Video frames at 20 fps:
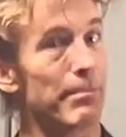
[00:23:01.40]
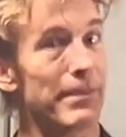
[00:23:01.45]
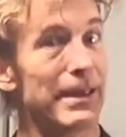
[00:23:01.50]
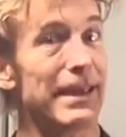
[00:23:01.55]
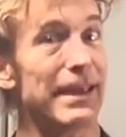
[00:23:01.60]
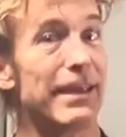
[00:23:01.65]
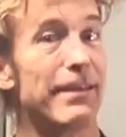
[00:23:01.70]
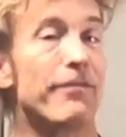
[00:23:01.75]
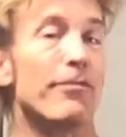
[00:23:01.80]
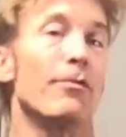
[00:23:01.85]

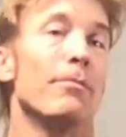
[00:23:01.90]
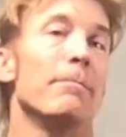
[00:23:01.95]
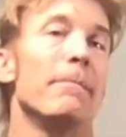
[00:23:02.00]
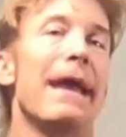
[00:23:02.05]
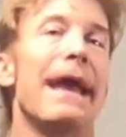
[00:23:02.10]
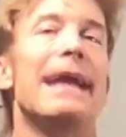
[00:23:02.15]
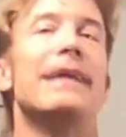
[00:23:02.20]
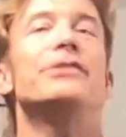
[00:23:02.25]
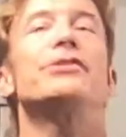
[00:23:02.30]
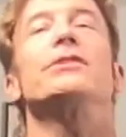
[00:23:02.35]
me, for
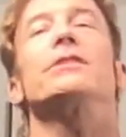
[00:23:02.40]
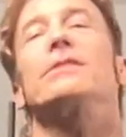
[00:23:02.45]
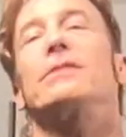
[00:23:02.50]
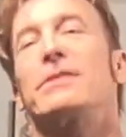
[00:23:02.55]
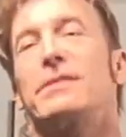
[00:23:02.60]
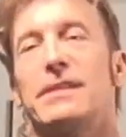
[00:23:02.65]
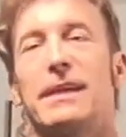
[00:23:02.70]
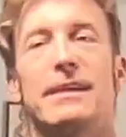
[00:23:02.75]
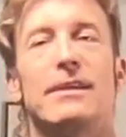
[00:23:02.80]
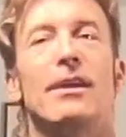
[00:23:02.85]
magic,
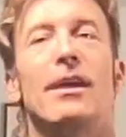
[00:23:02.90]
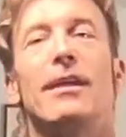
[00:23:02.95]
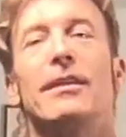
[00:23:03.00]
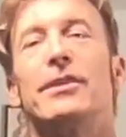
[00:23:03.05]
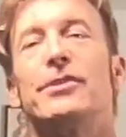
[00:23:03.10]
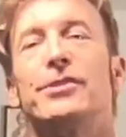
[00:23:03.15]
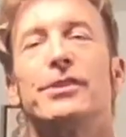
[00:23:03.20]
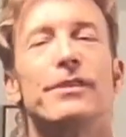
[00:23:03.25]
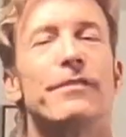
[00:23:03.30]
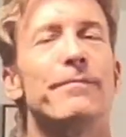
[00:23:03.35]
the
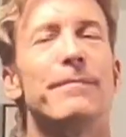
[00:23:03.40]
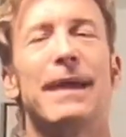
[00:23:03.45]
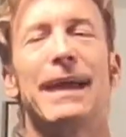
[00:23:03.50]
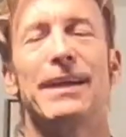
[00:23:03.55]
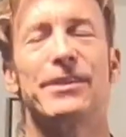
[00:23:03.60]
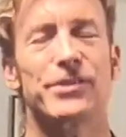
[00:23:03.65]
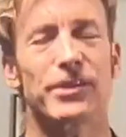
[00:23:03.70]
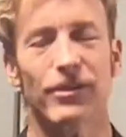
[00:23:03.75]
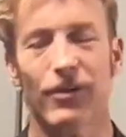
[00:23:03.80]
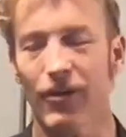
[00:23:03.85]
psychology of
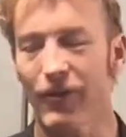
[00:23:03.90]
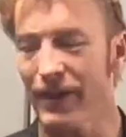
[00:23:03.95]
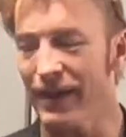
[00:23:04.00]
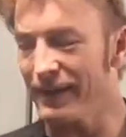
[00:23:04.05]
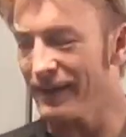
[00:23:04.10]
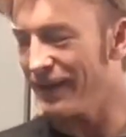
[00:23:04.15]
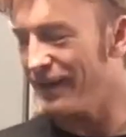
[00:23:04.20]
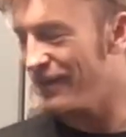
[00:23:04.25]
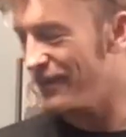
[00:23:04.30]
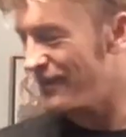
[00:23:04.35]
magic, all
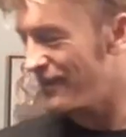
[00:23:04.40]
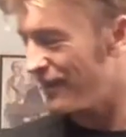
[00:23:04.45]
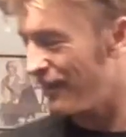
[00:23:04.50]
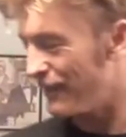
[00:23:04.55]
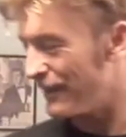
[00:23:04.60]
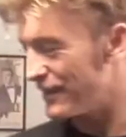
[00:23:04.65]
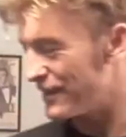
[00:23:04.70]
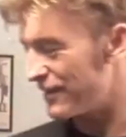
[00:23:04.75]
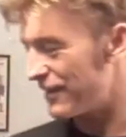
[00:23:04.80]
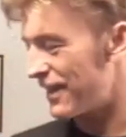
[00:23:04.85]
that kind of
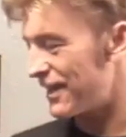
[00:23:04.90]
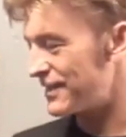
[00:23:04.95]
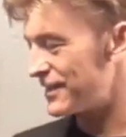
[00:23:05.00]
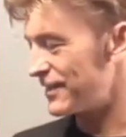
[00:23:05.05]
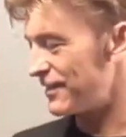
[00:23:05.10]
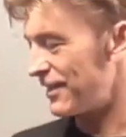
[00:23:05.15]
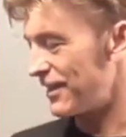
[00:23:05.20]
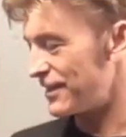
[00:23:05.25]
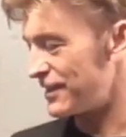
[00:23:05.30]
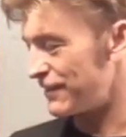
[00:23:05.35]
stuff. It's lots
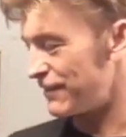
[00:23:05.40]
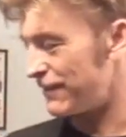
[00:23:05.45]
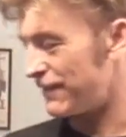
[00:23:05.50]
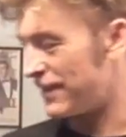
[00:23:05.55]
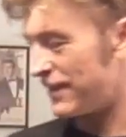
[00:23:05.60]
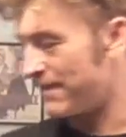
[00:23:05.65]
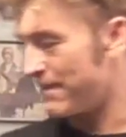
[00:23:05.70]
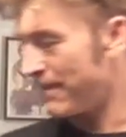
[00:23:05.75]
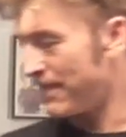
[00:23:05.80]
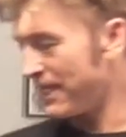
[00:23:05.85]
and lots of
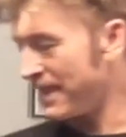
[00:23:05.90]
fun.